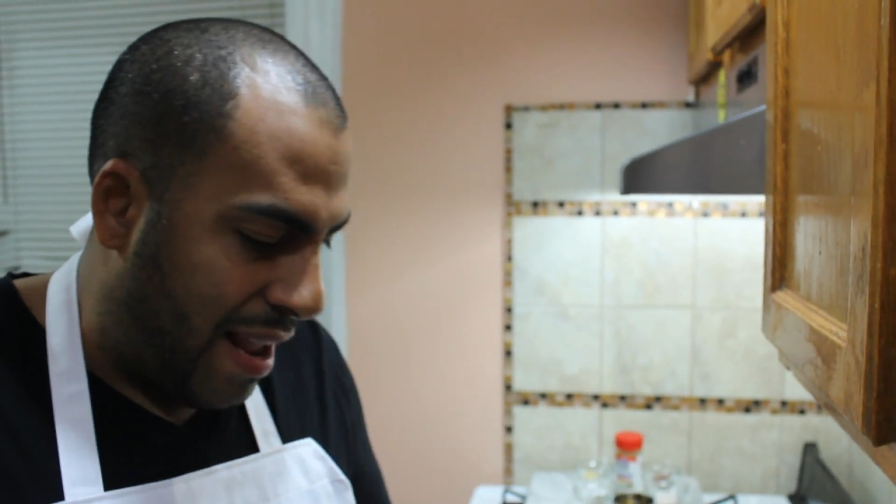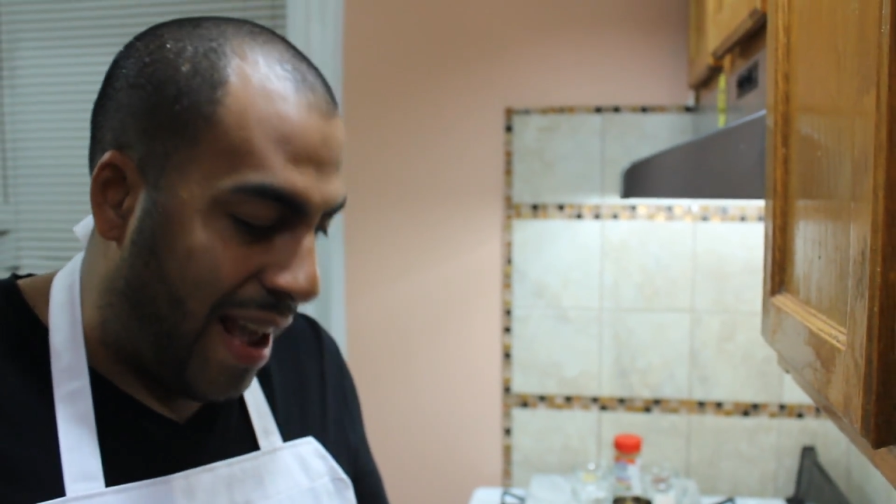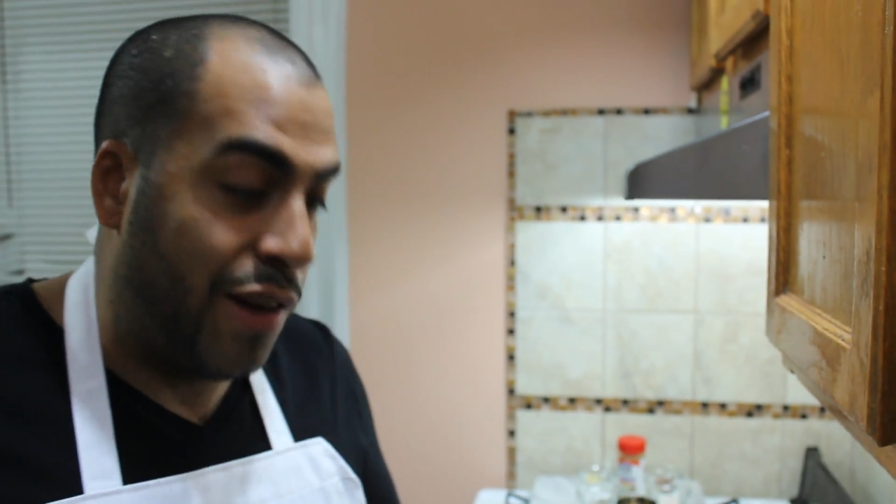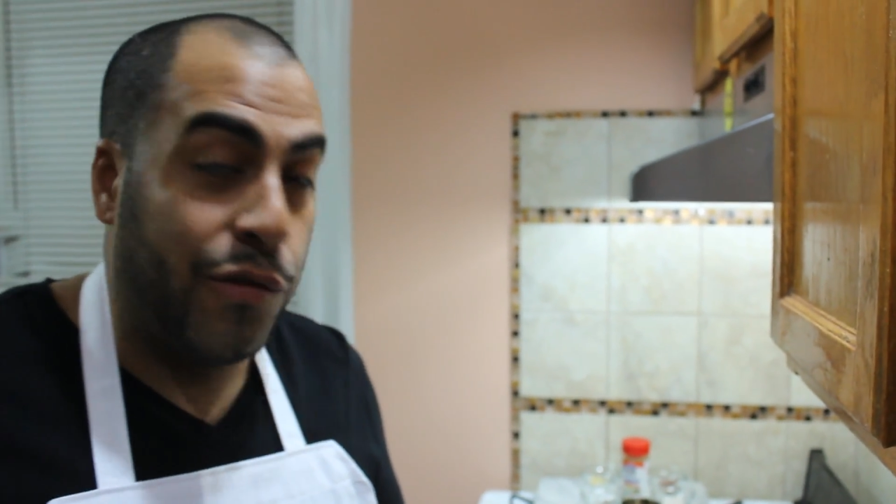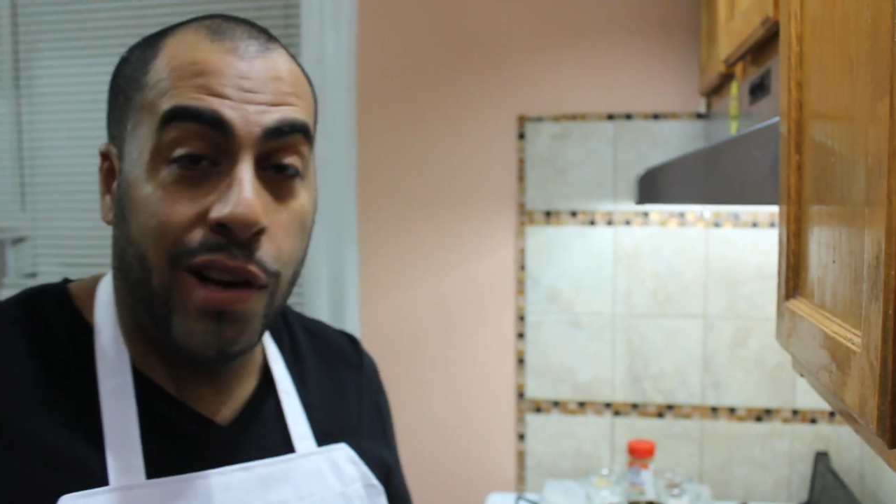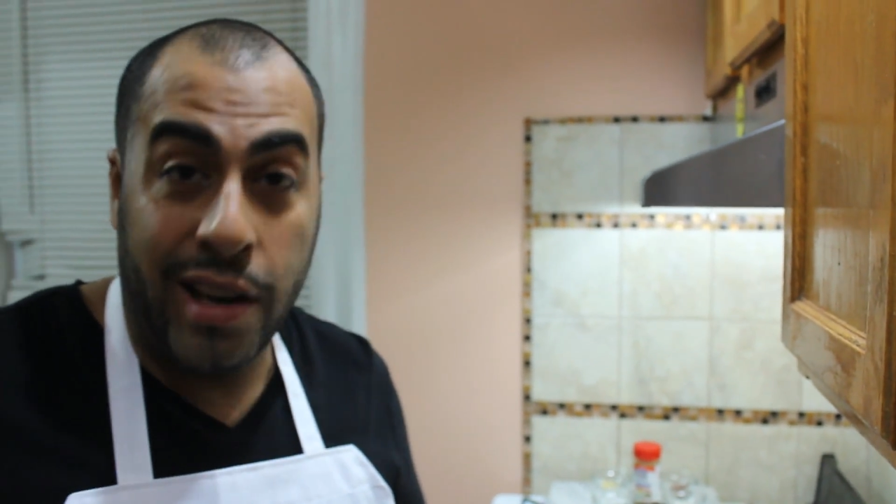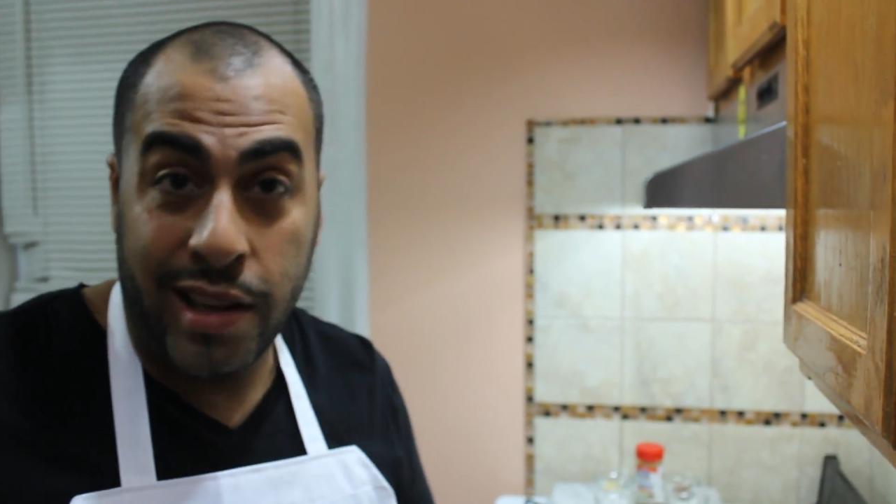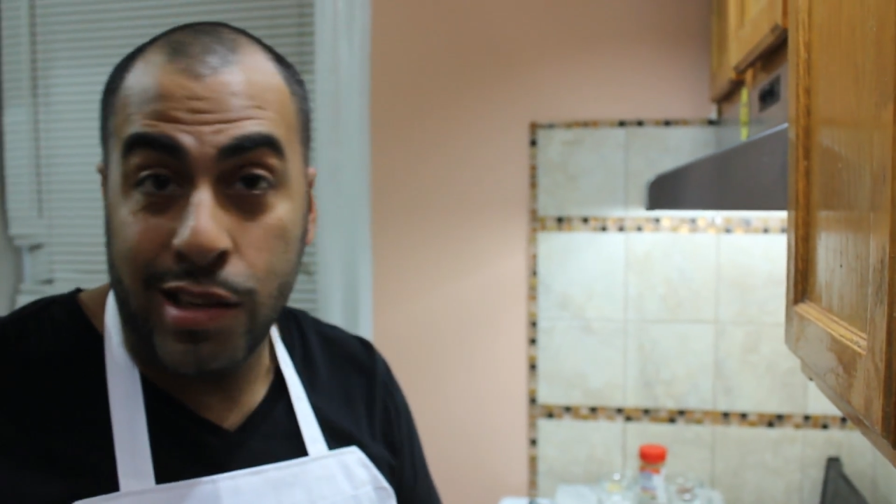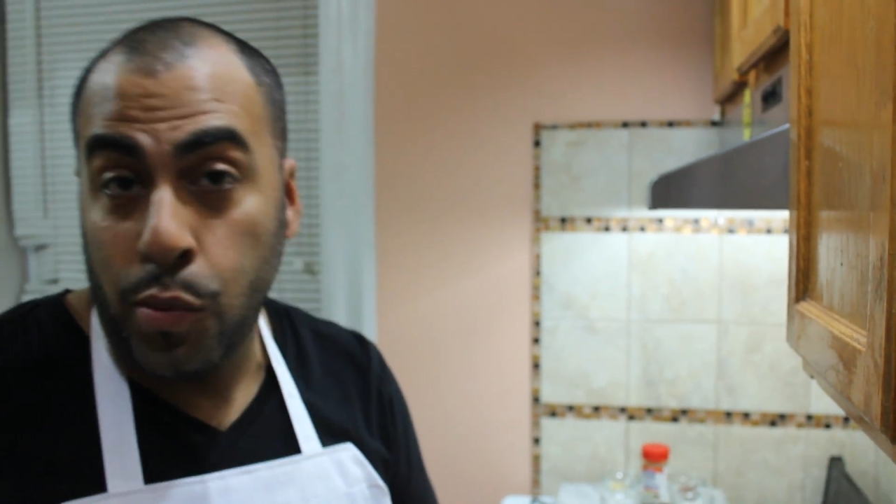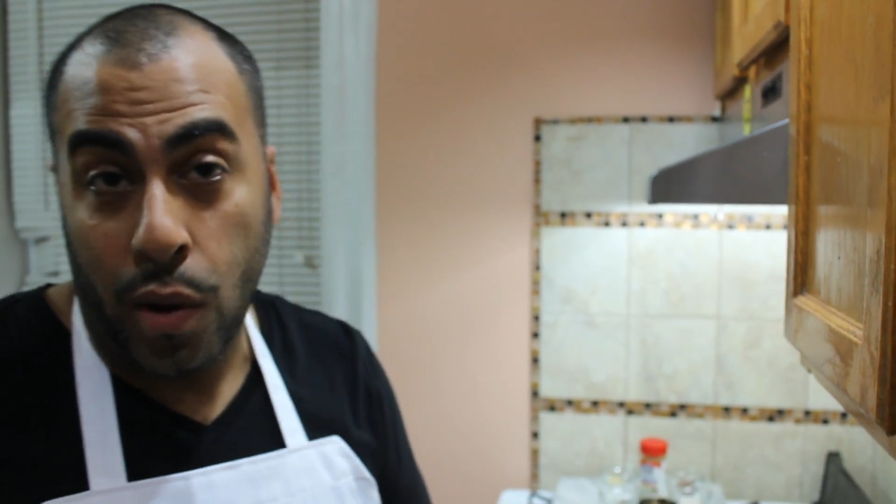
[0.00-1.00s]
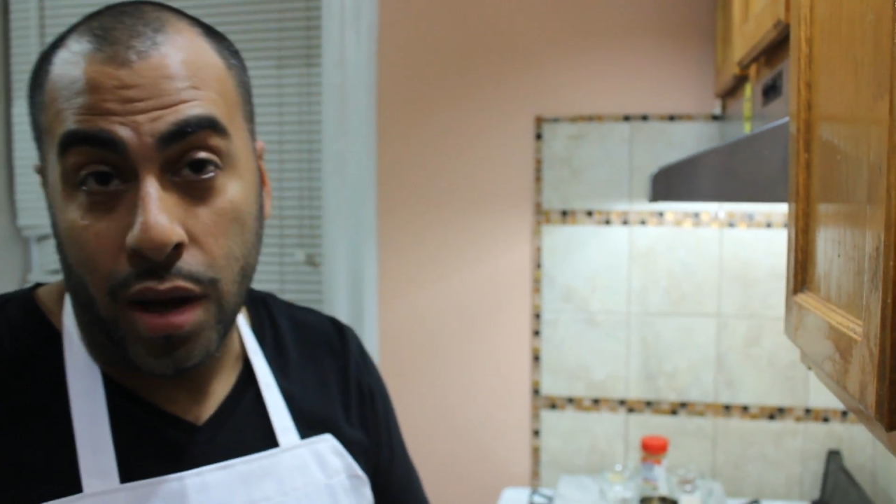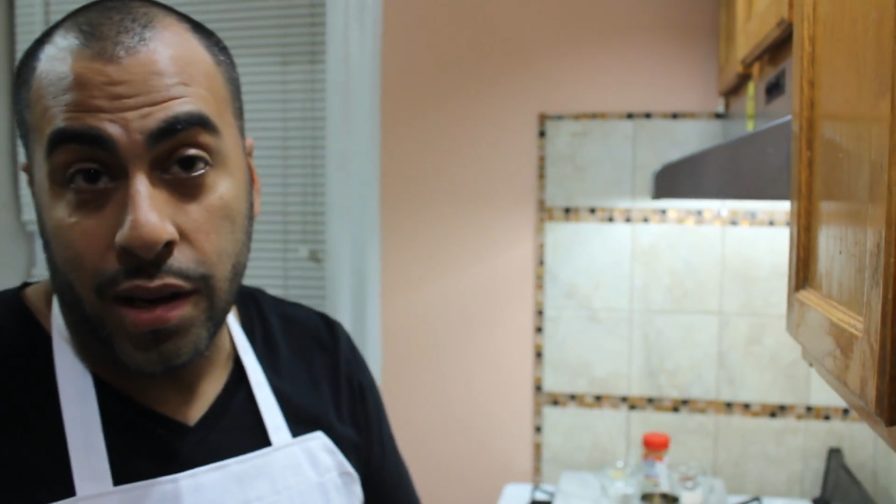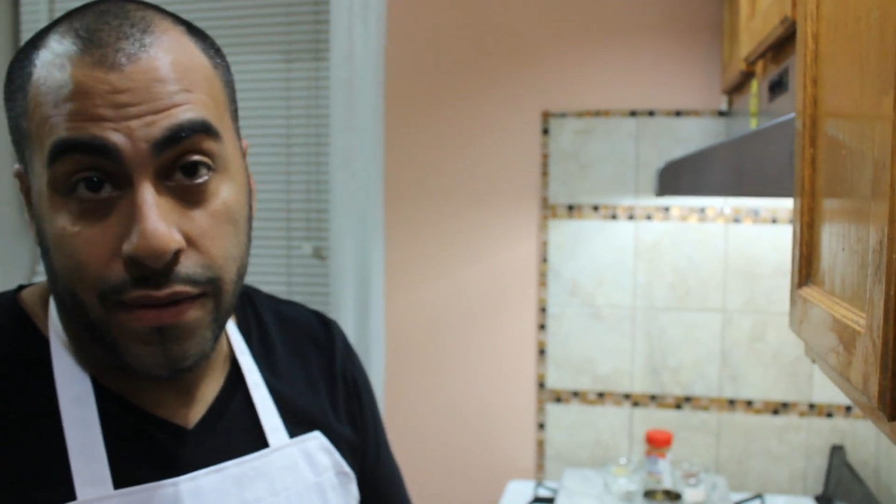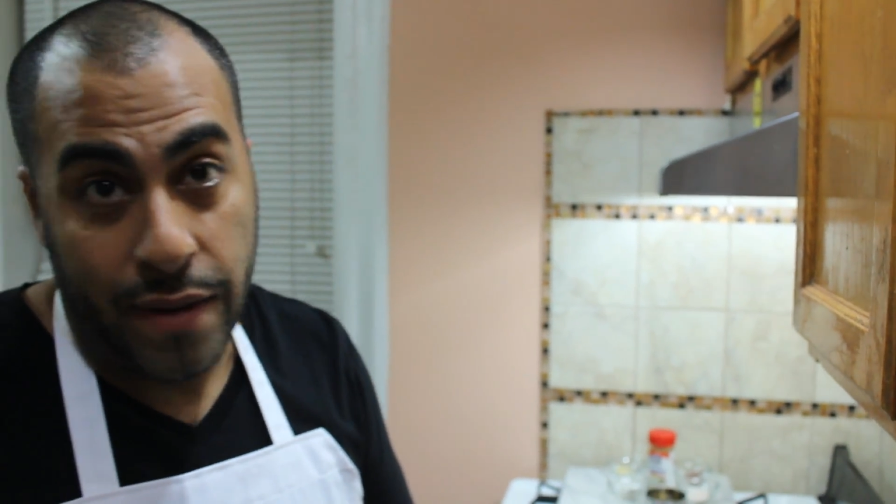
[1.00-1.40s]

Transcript: and it really is one of